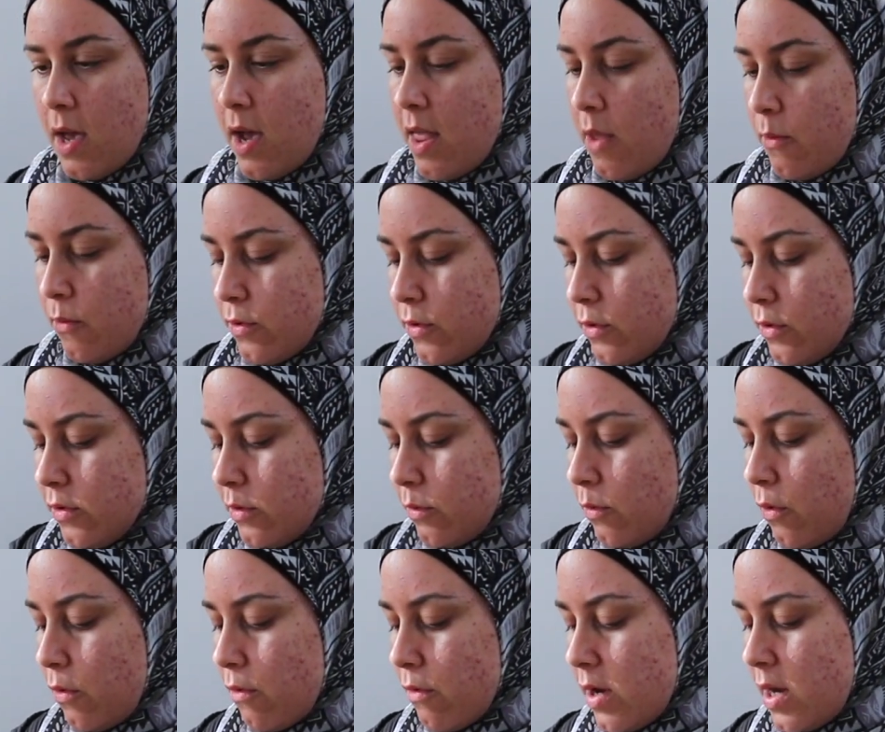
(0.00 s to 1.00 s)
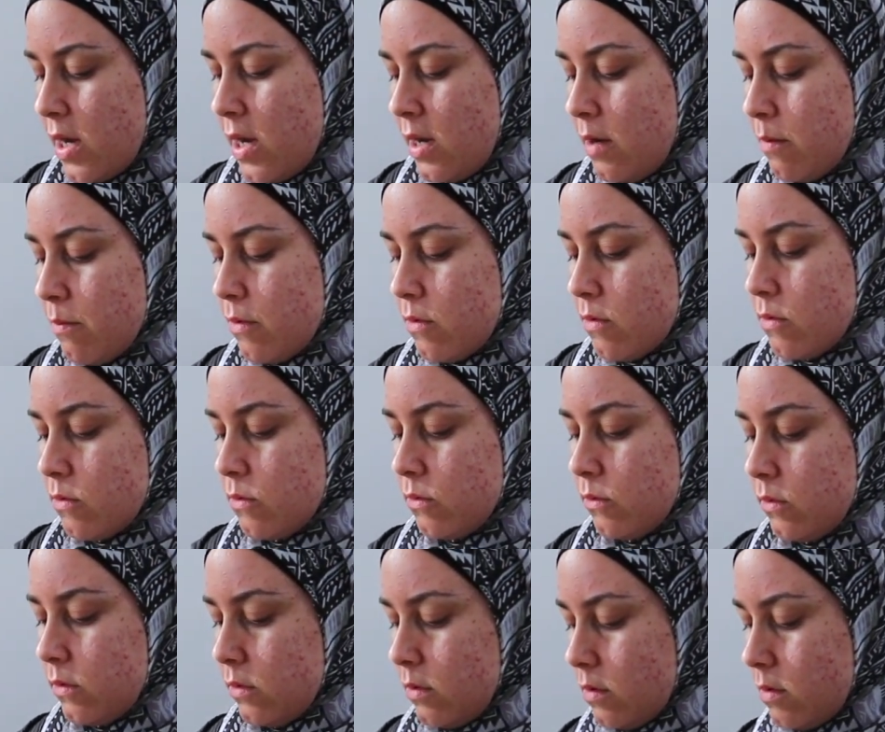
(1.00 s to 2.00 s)
and we'll do some green
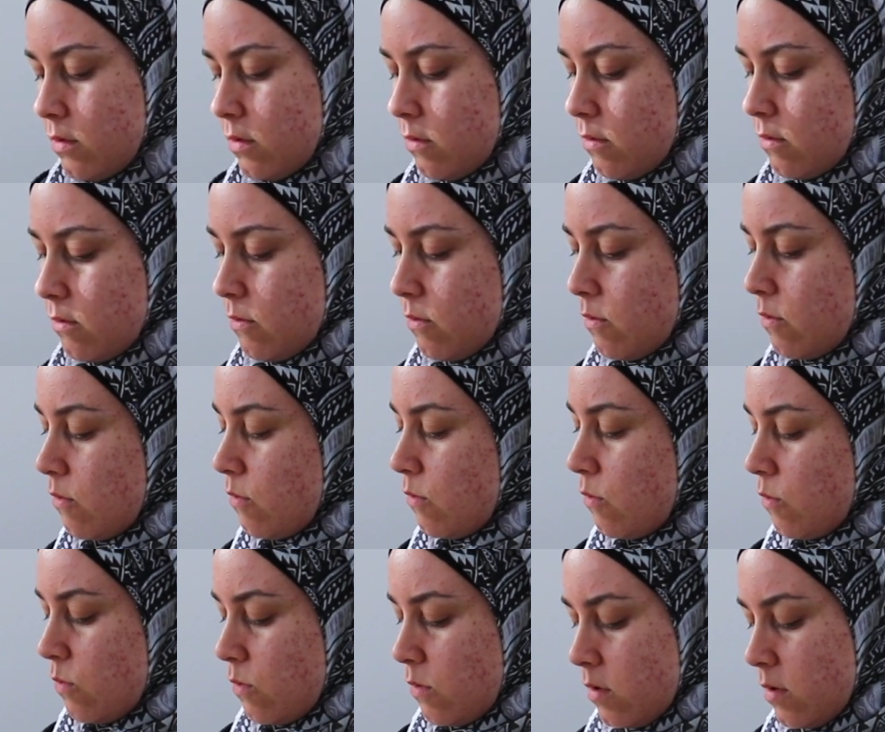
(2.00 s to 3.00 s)
balls. Ooh.